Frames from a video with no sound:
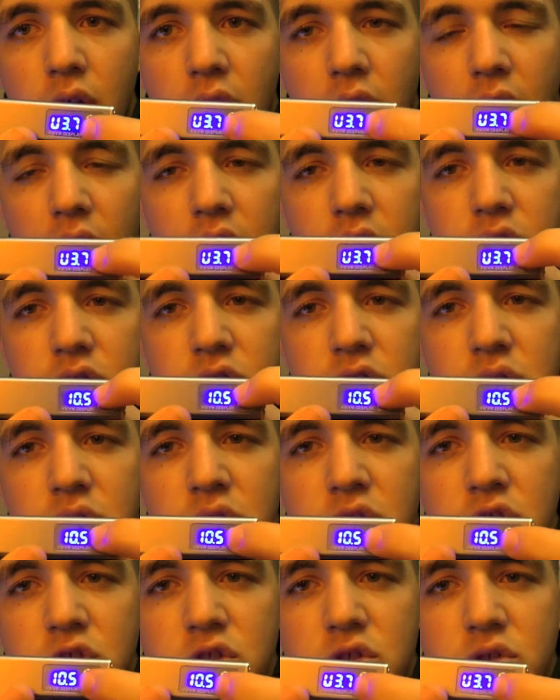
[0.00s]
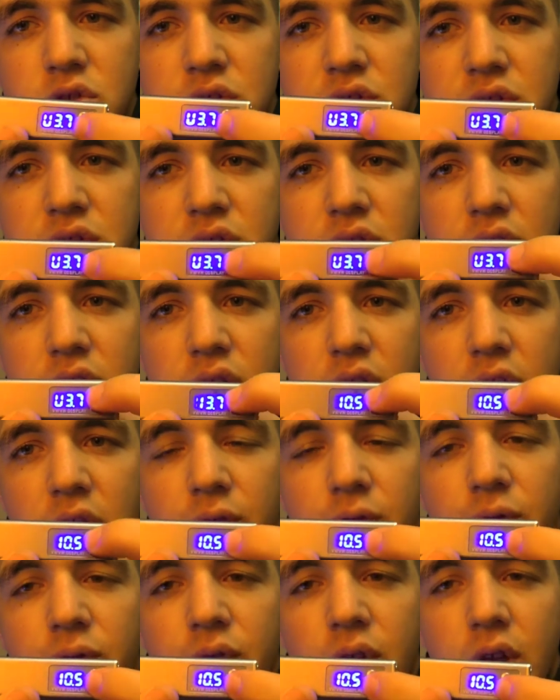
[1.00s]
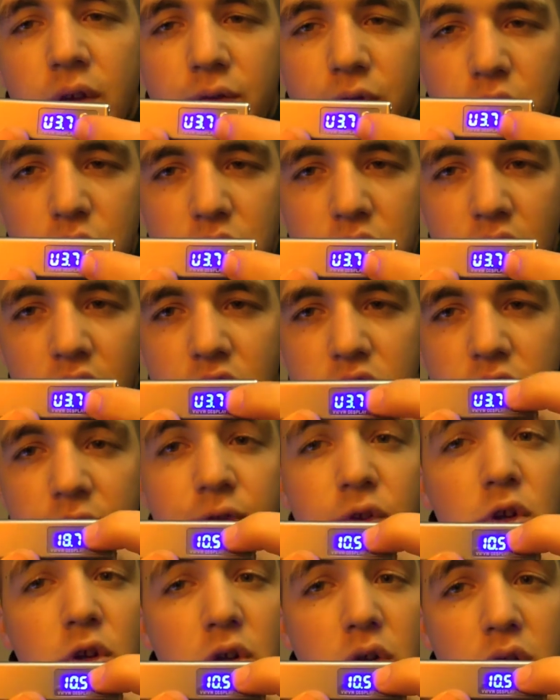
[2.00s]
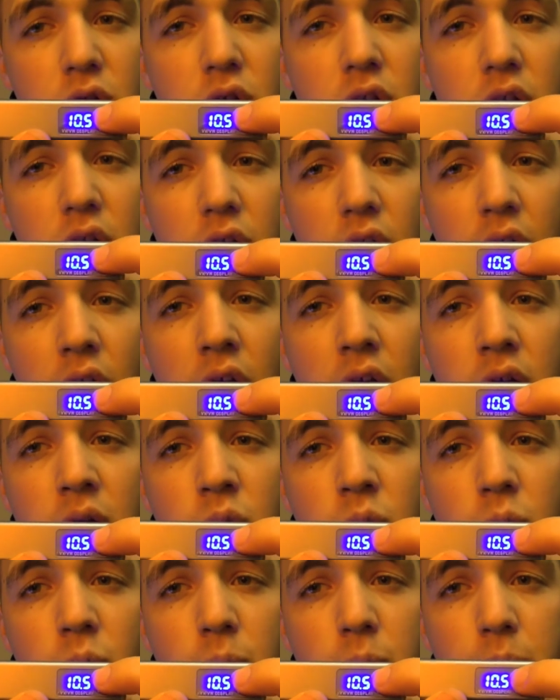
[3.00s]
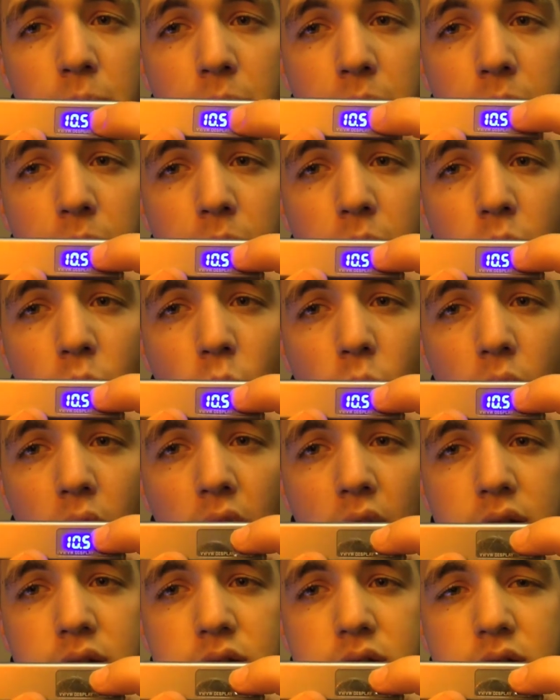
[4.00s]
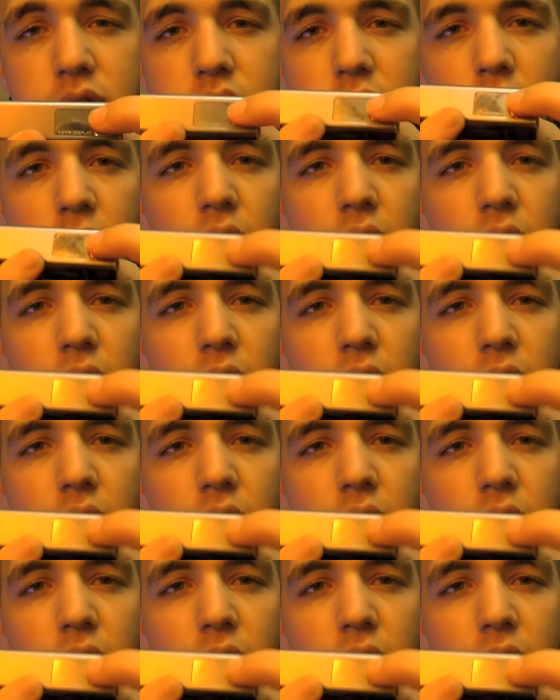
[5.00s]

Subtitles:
as soon as you, if you're on watts,